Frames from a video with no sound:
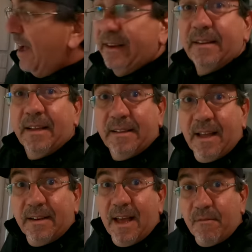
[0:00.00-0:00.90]

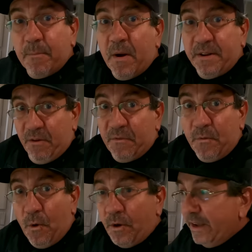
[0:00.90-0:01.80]
and have a party of
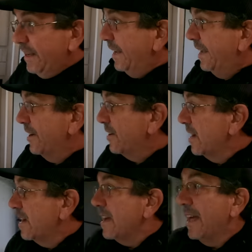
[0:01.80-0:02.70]
four eating here.
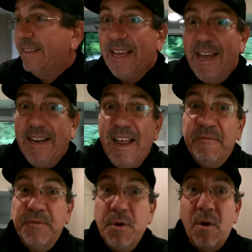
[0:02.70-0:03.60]
And then
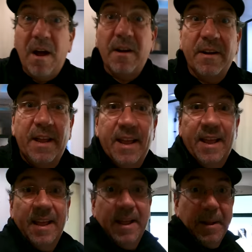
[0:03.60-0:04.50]
if you are
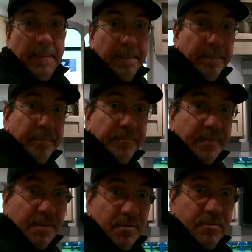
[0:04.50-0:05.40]
a,
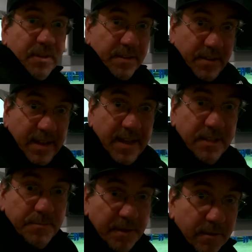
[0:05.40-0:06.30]
I'm just changing
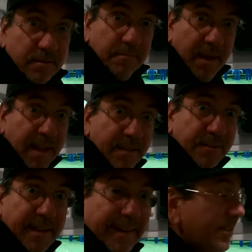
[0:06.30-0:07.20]
hands because my hand
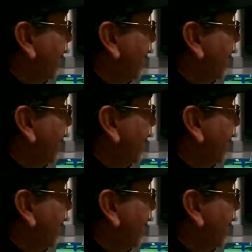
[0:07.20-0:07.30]
is getting